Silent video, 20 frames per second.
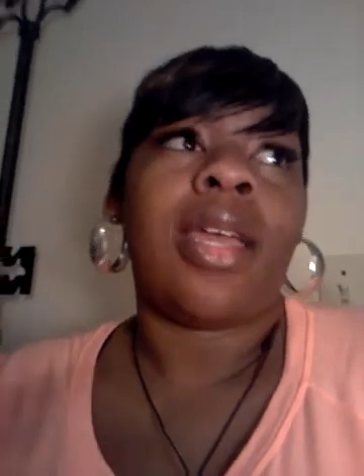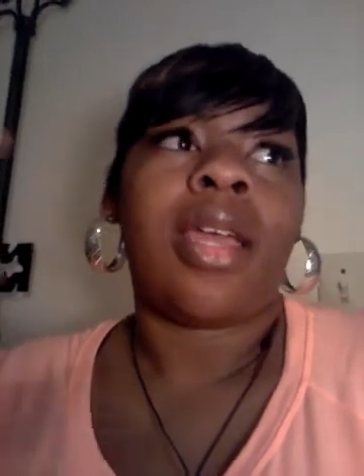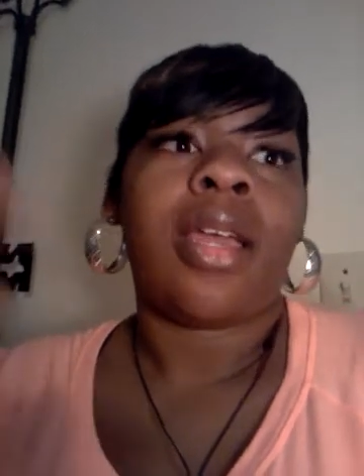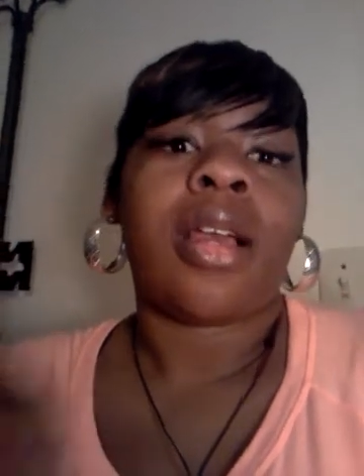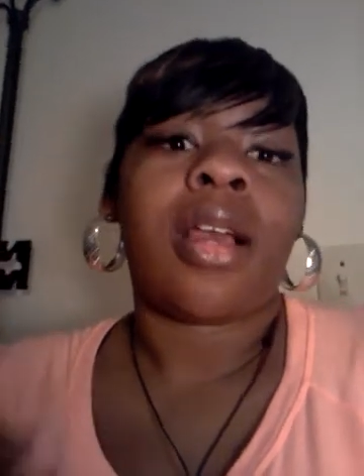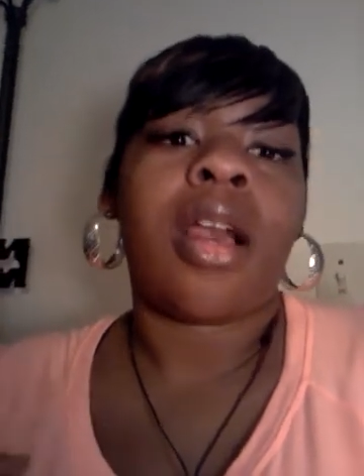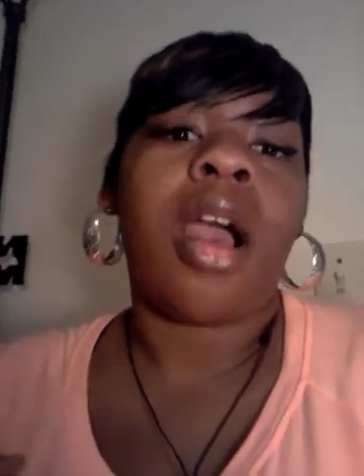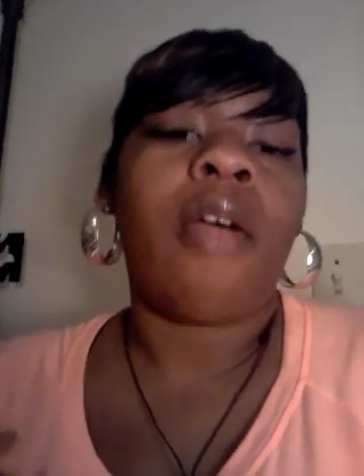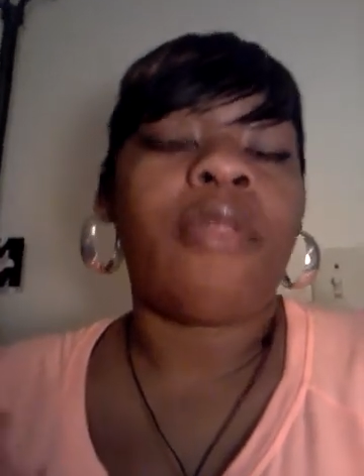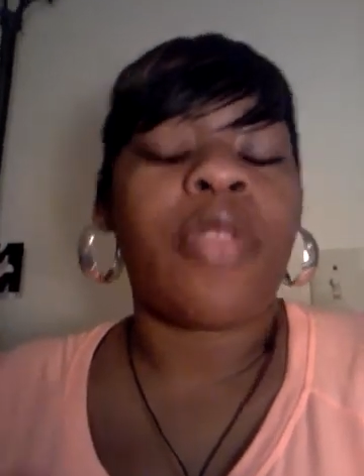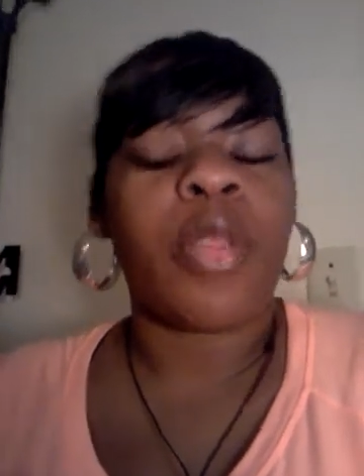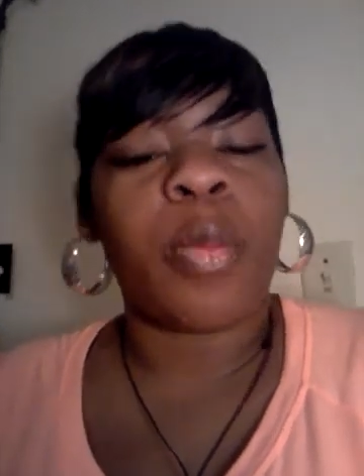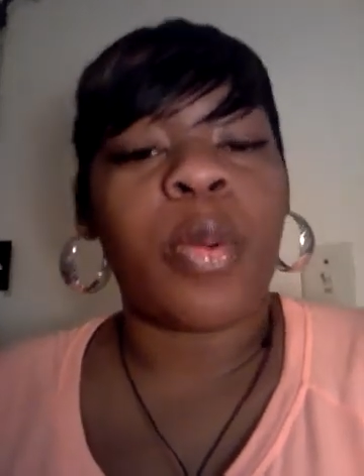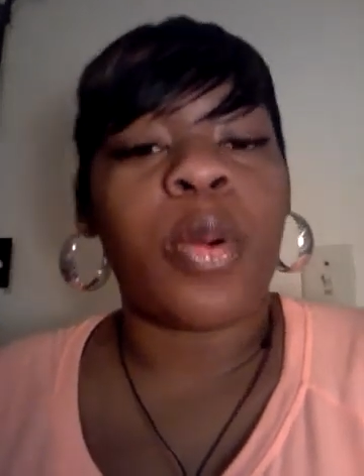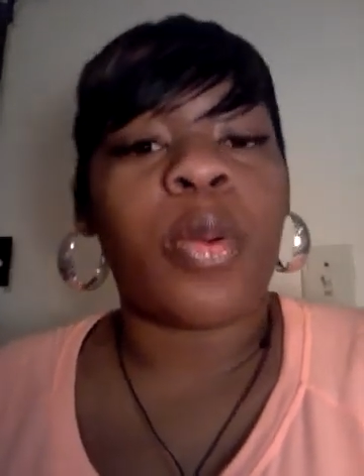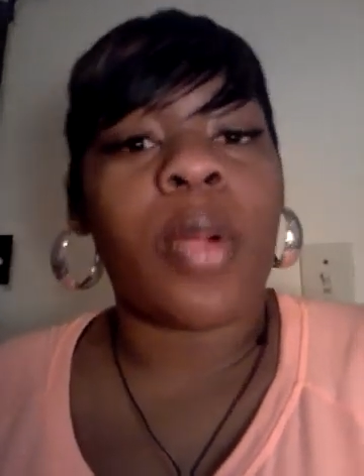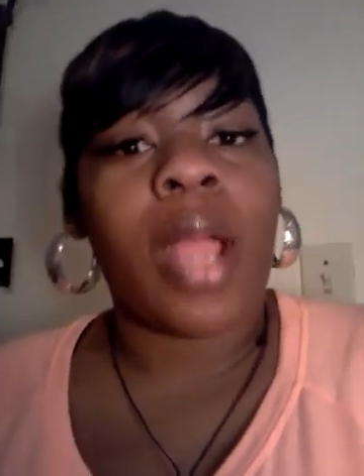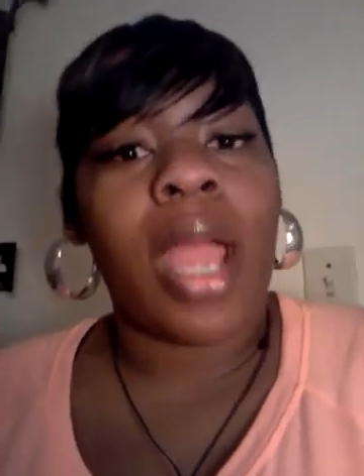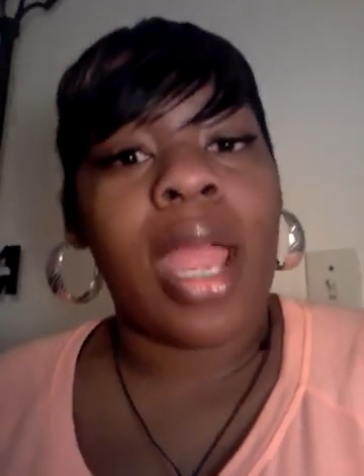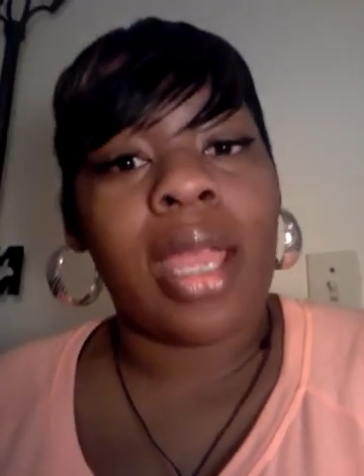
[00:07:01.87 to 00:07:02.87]
comfortable
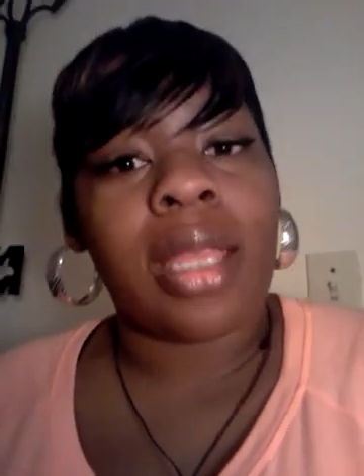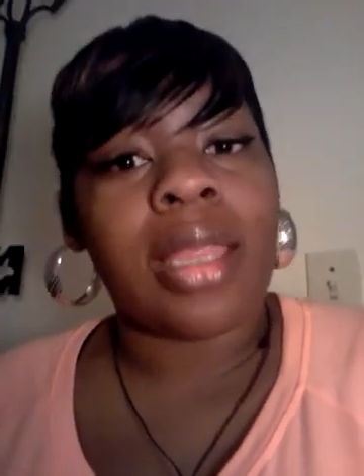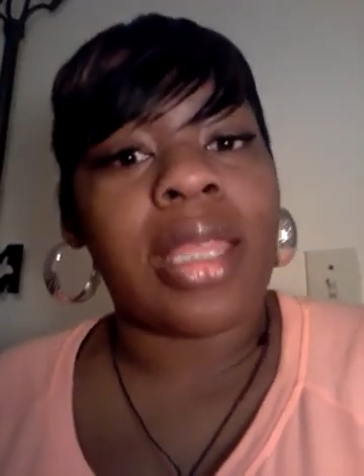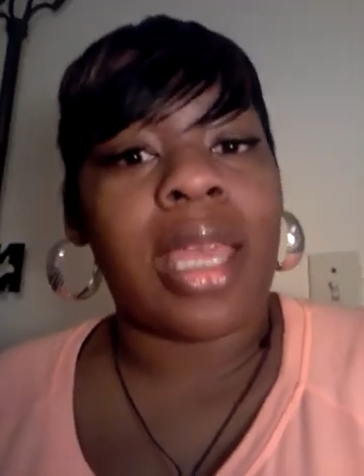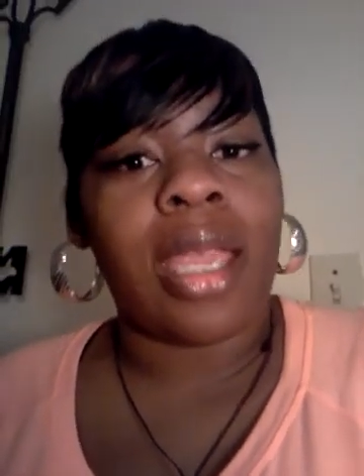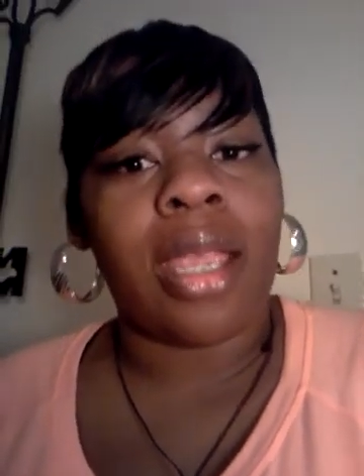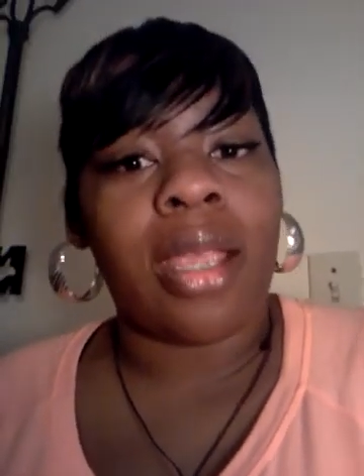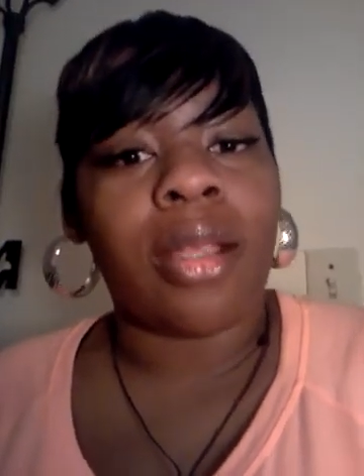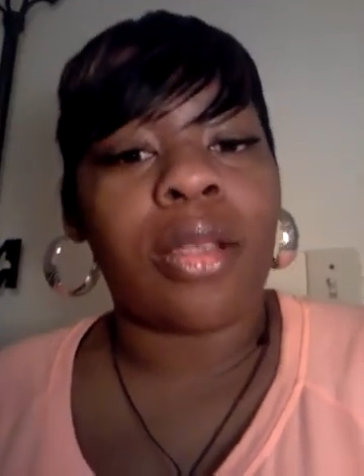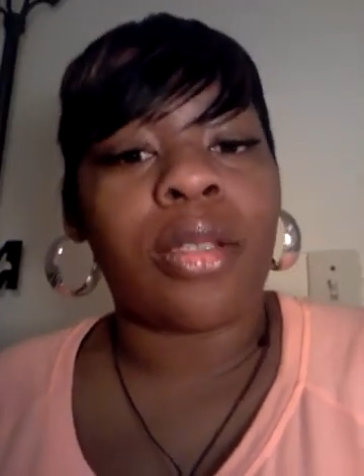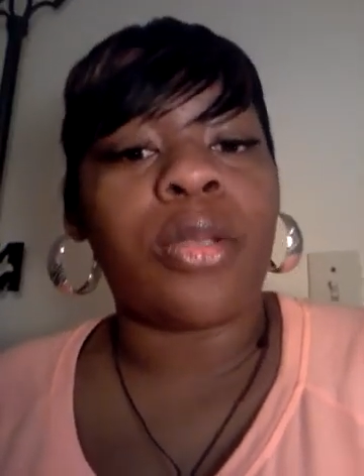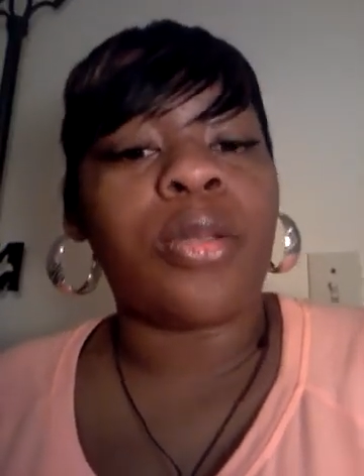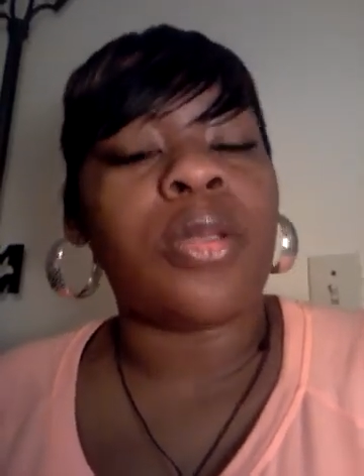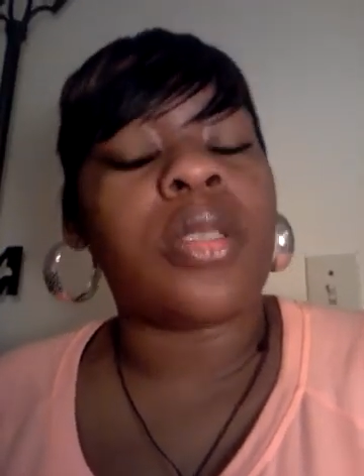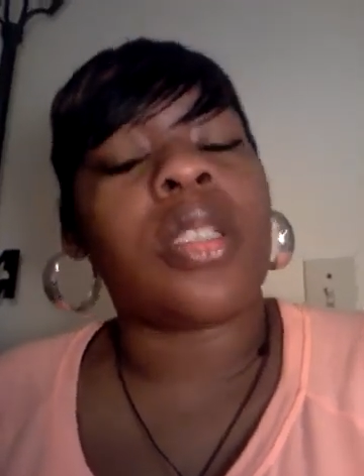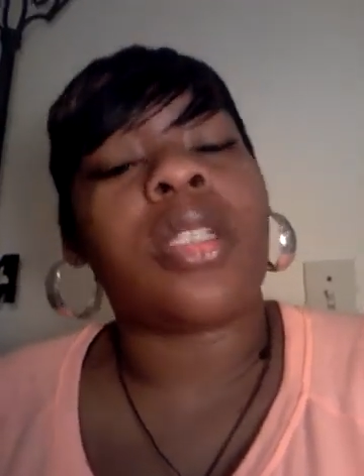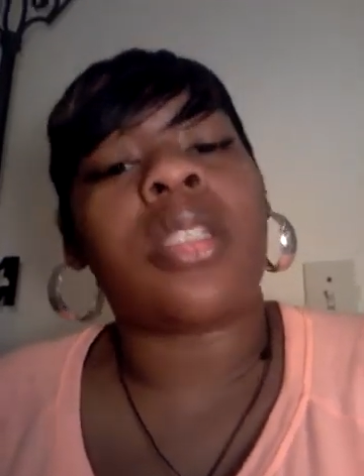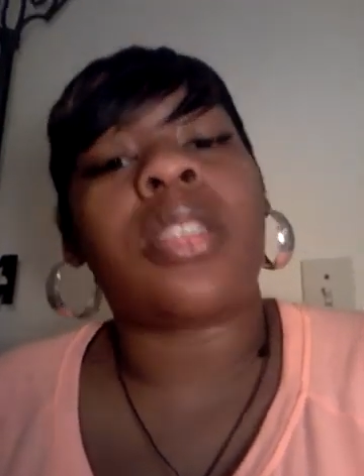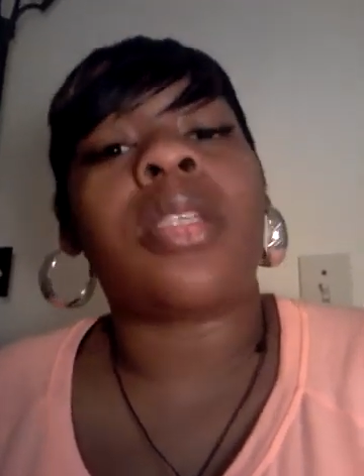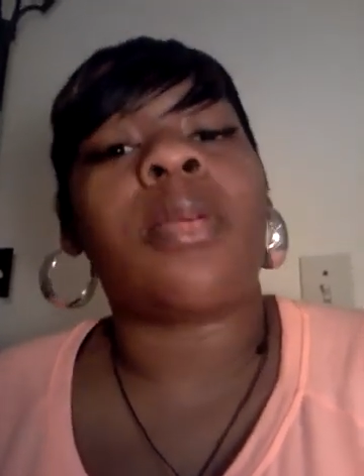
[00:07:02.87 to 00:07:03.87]
right there due
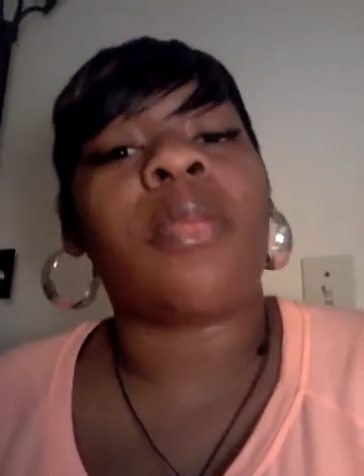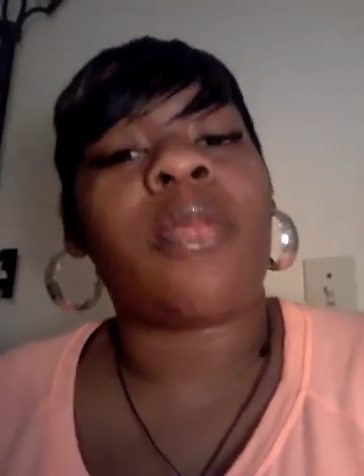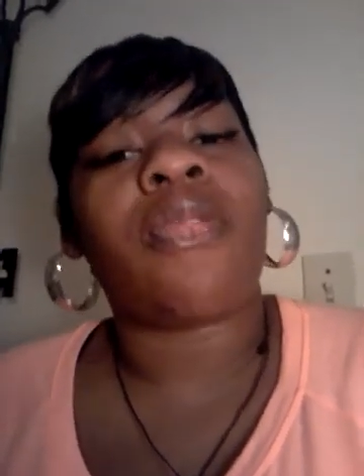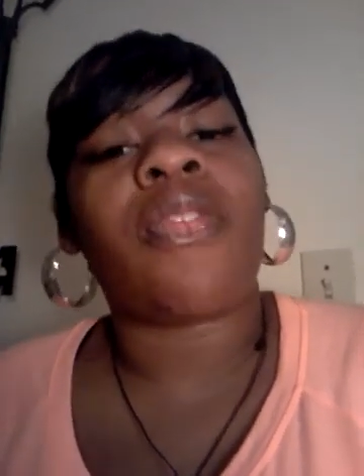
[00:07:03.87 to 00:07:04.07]
to the simple